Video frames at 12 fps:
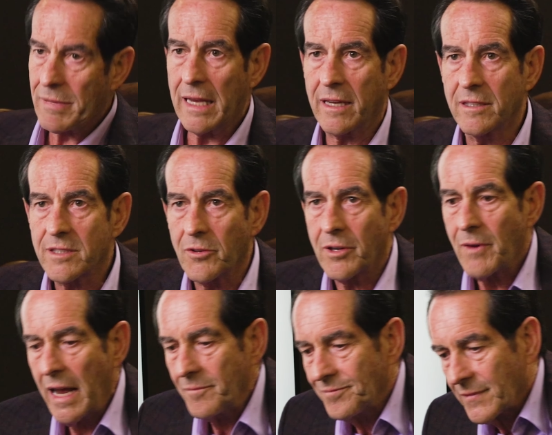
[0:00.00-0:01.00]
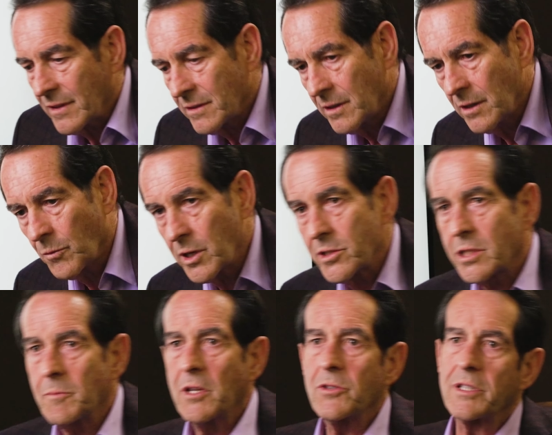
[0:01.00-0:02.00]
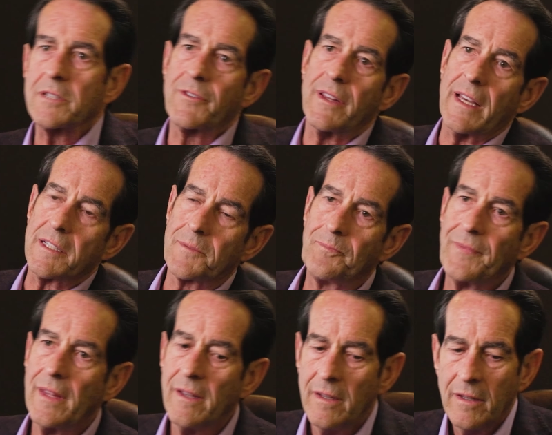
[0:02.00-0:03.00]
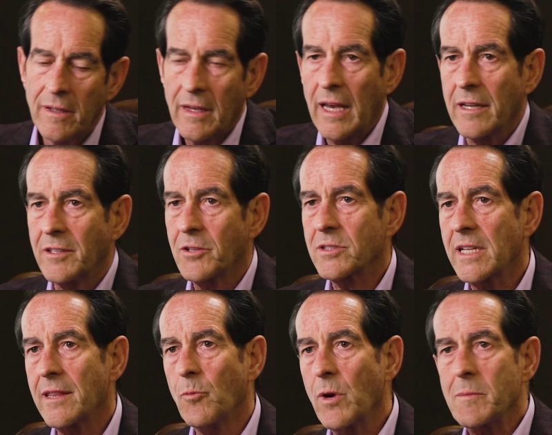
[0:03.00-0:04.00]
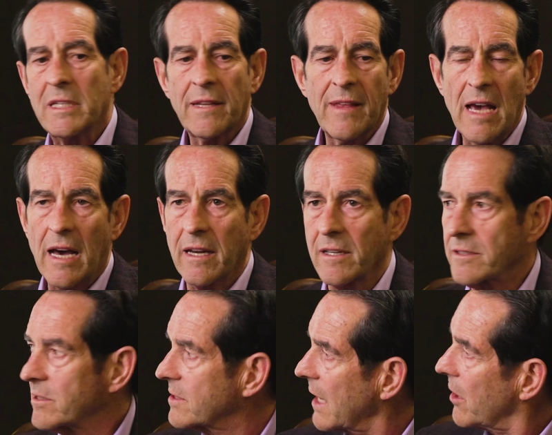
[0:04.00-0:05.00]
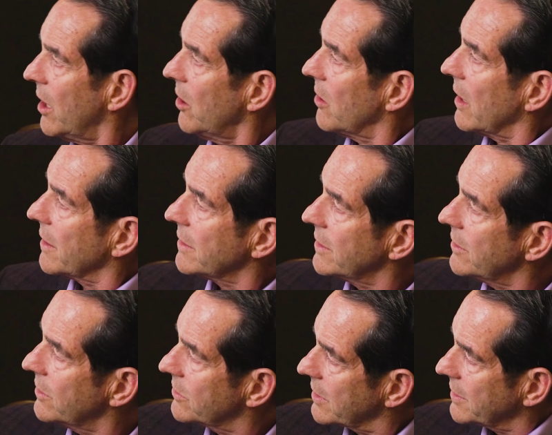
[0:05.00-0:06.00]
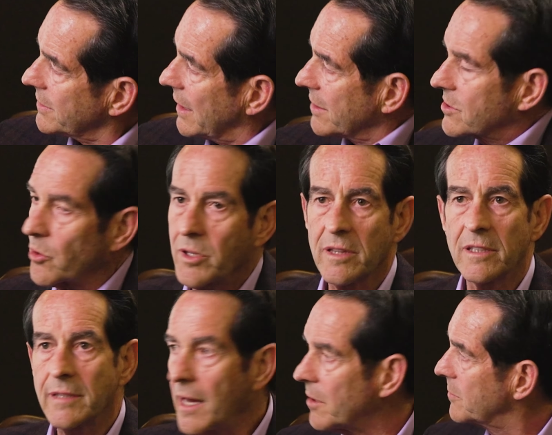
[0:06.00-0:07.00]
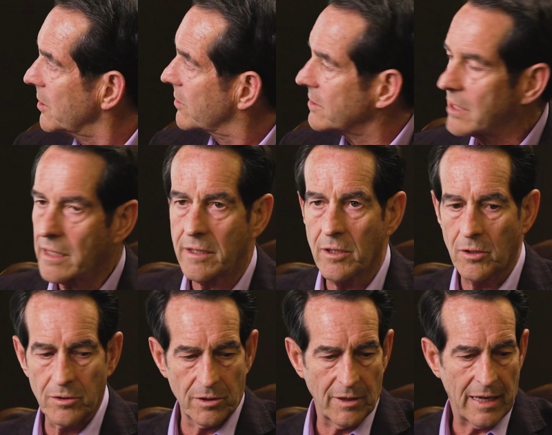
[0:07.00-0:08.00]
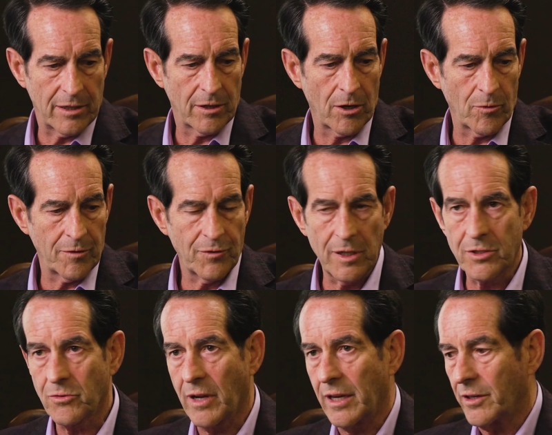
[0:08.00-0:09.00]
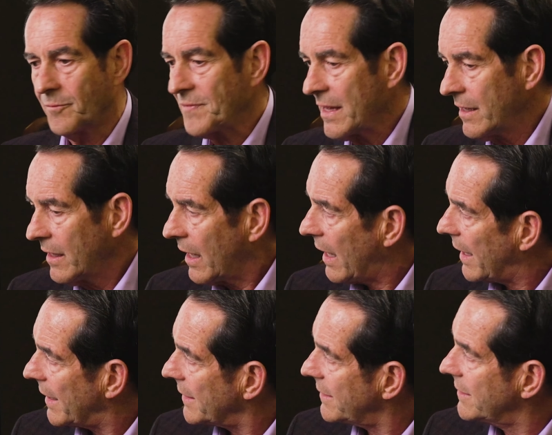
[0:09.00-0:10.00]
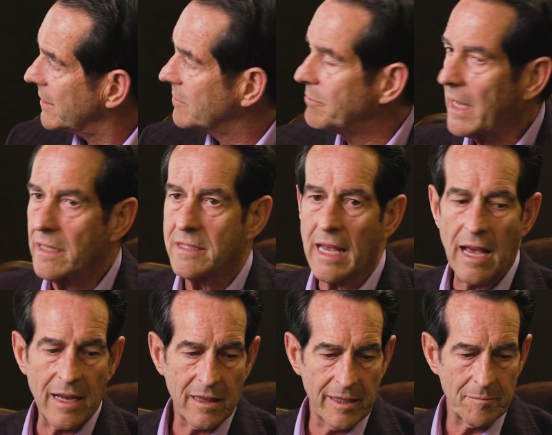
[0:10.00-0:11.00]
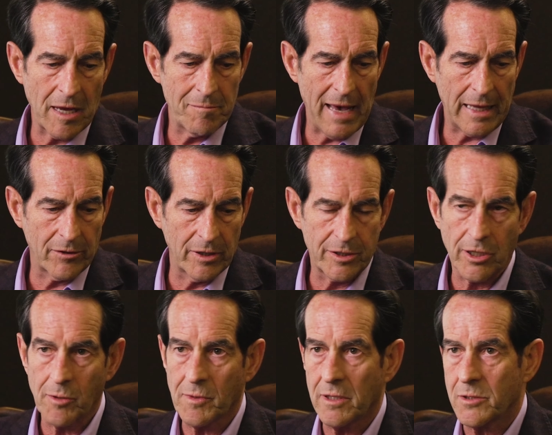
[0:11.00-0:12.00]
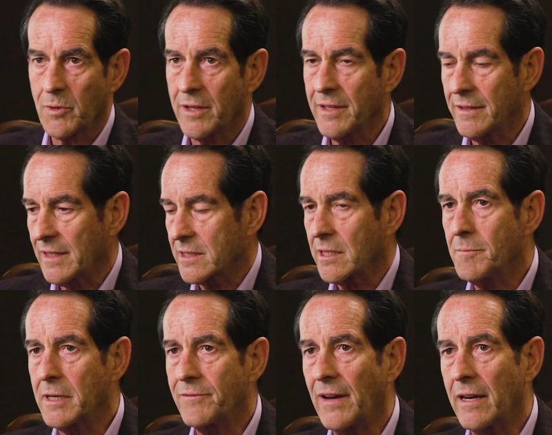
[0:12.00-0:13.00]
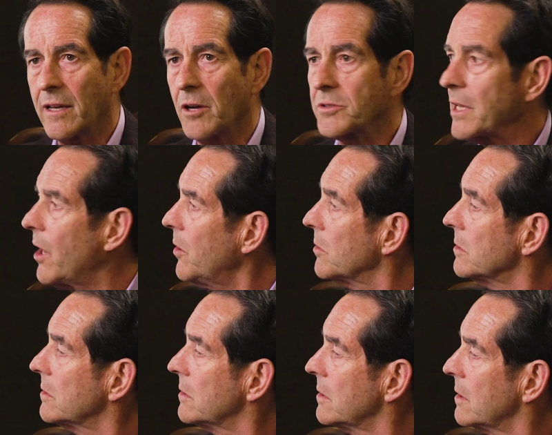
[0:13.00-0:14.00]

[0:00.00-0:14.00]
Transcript: baking soda, right? What are some uses for this? And usually the women in the audience will say, oh, you can uh, soak in the tub. You can take the odor out of your refrigerator. Uh, men say, I clean my battery terminals with it. And then somebody finally goes, oh,